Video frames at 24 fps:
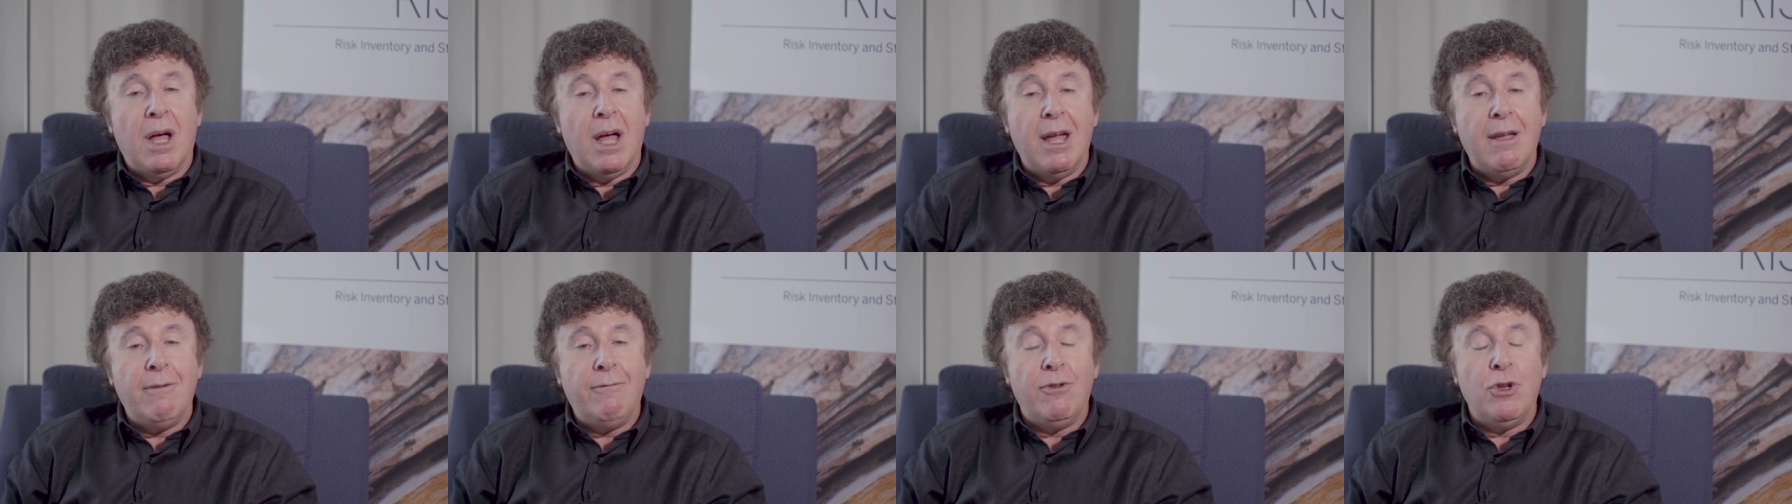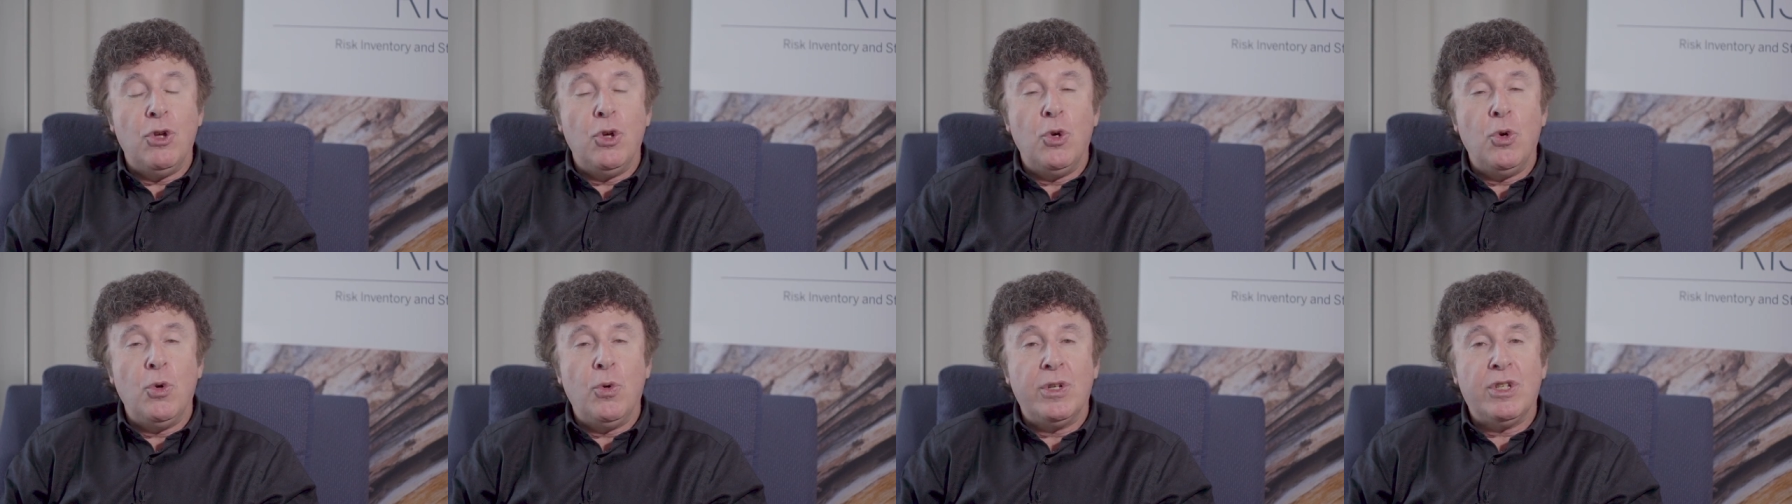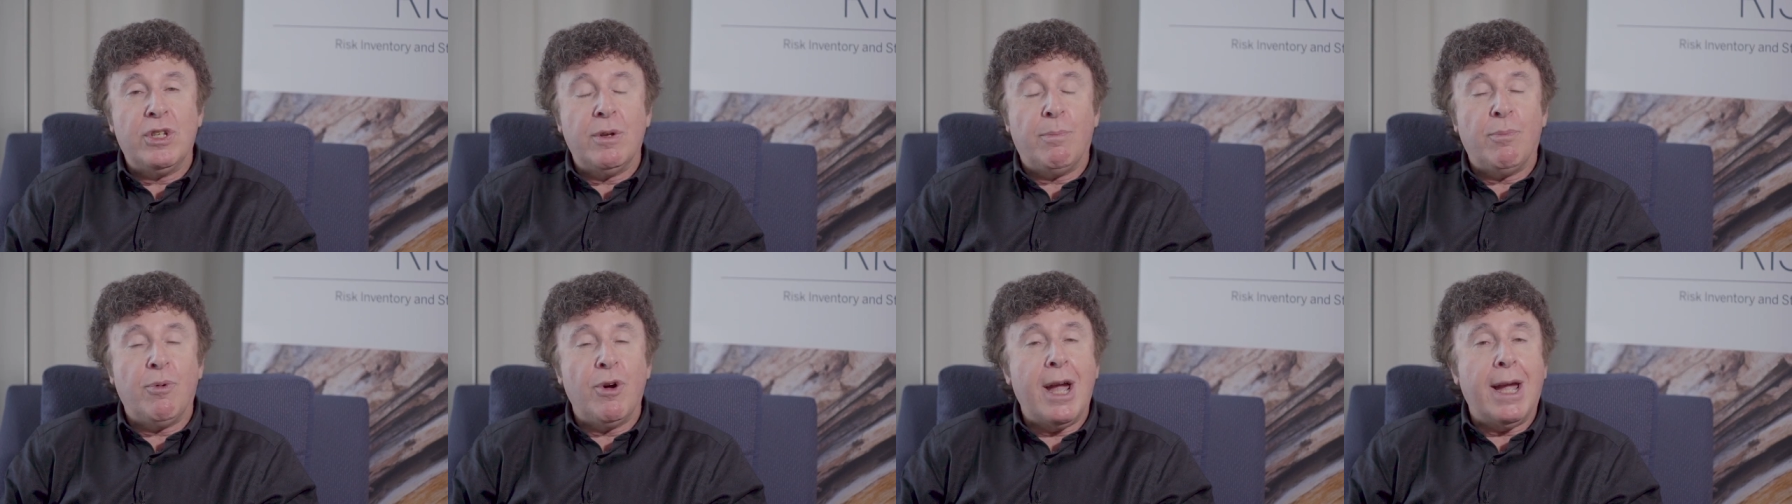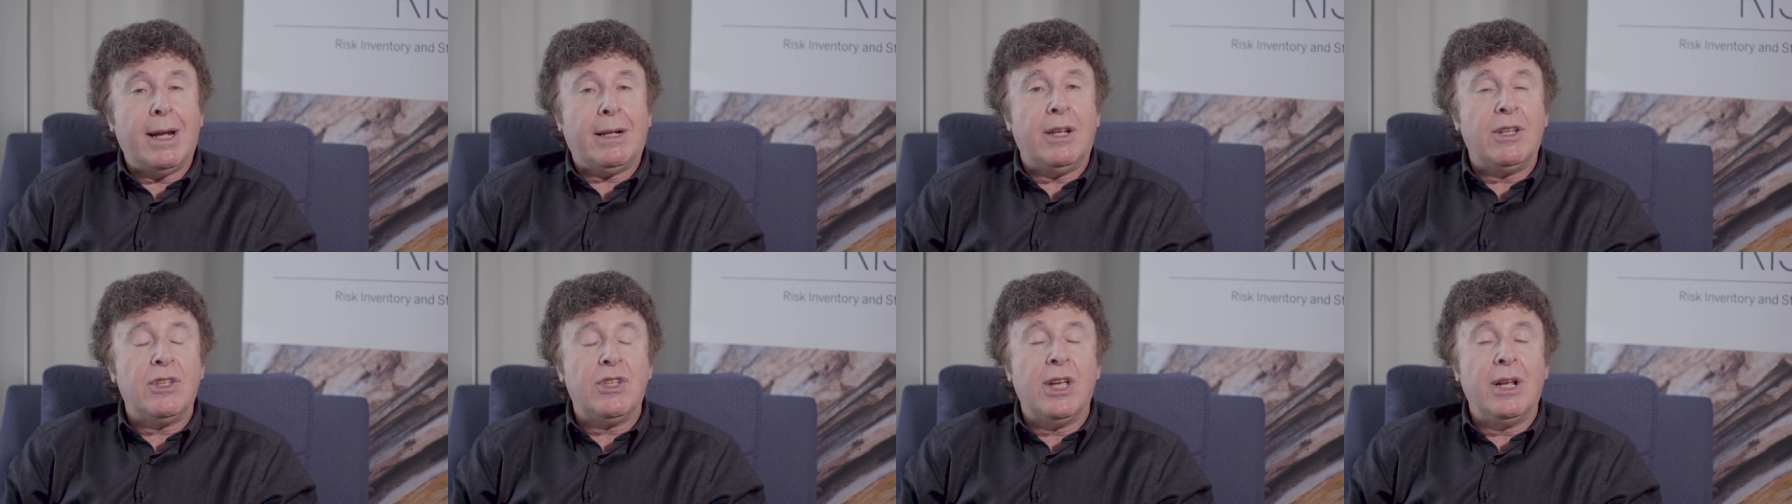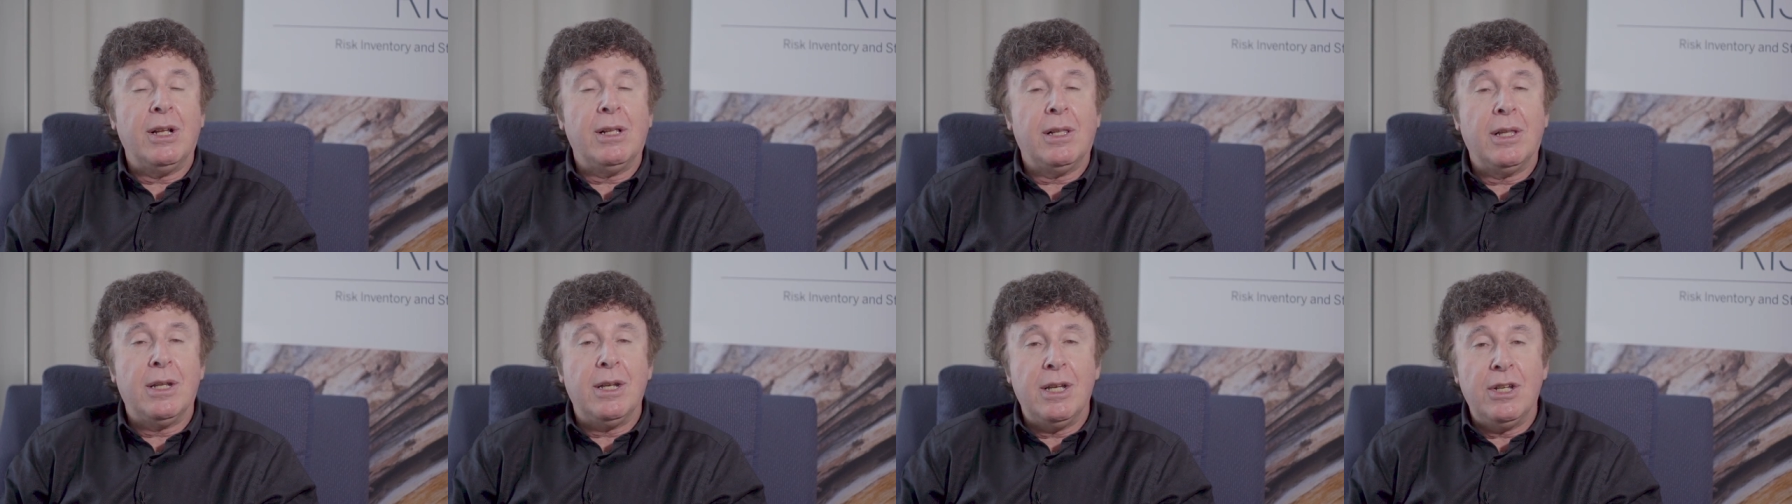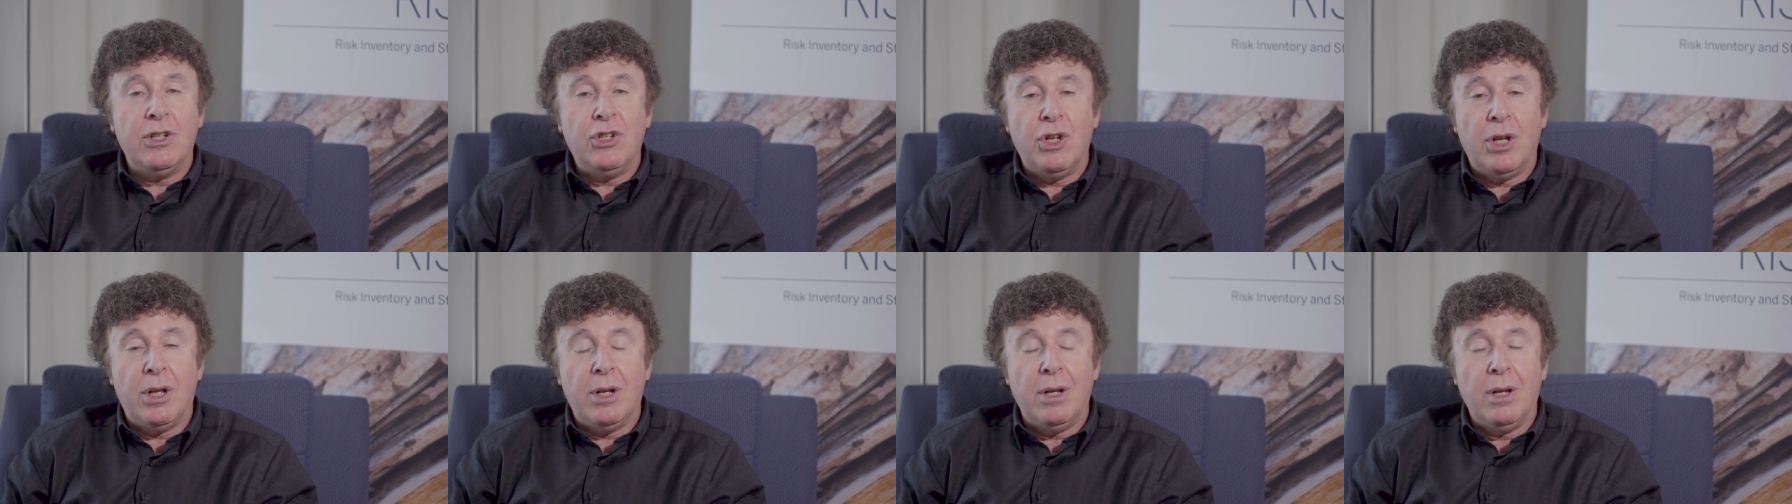my view as a practicing
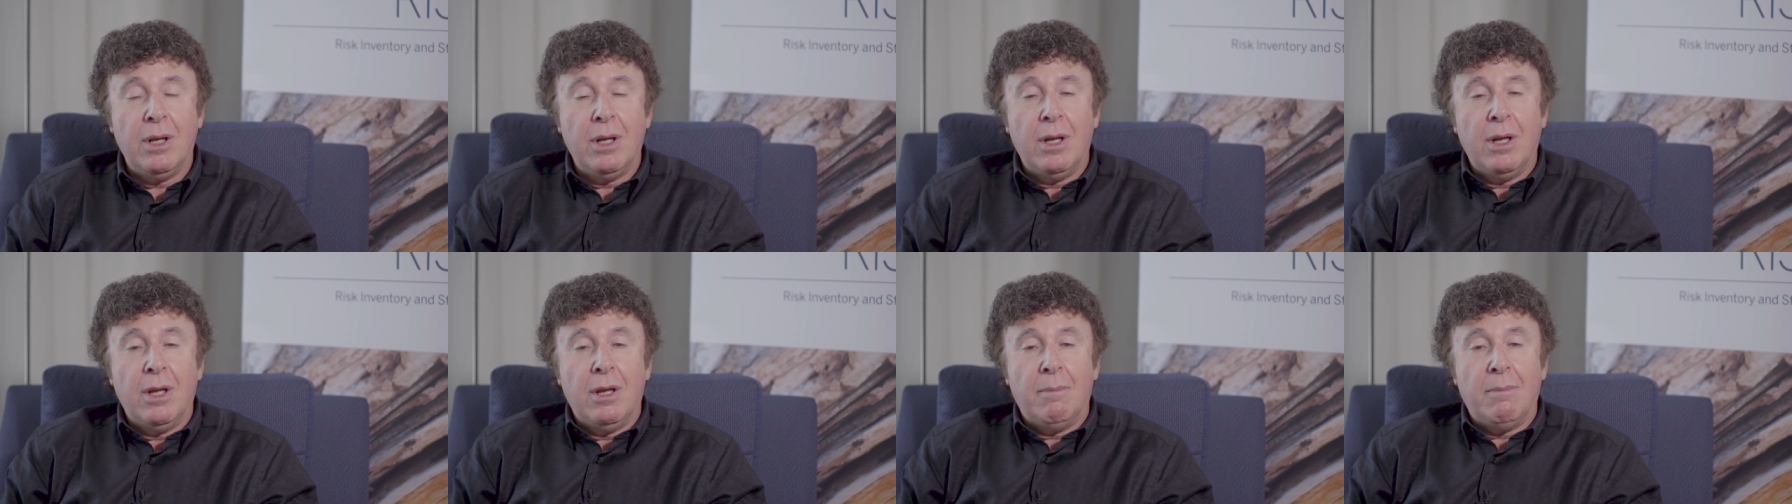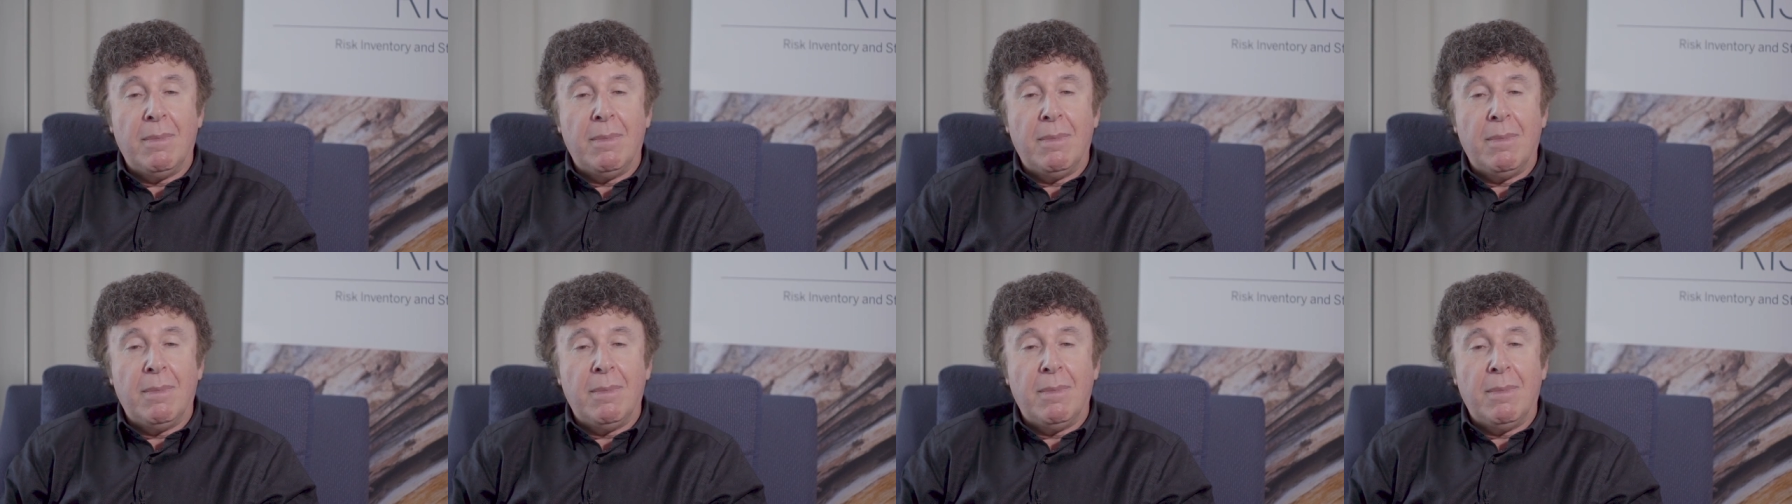clinician,